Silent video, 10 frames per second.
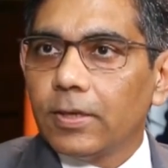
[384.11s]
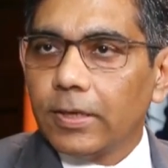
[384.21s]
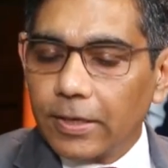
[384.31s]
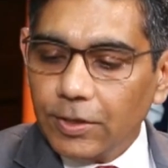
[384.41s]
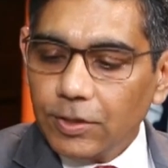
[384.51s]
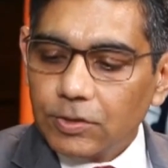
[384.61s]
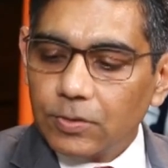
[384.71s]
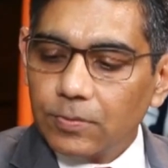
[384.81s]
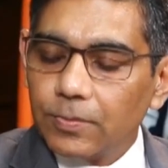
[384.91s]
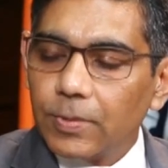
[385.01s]

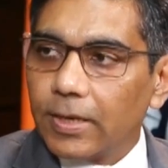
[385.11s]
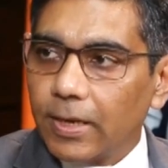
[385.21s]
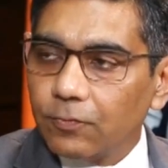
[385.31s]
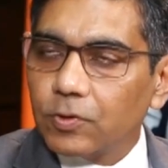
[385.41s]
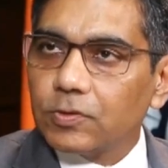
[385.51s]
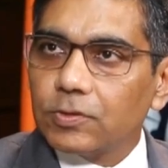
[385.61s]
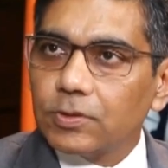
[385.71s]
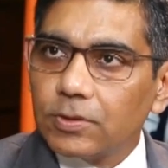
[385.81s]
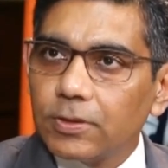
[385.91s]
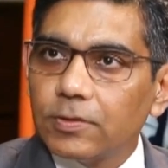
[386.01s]
increased, but I would
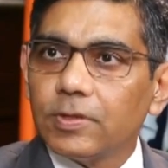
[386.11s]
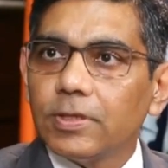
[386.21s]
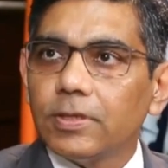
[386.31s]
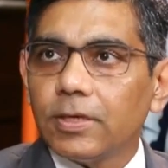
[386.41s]
say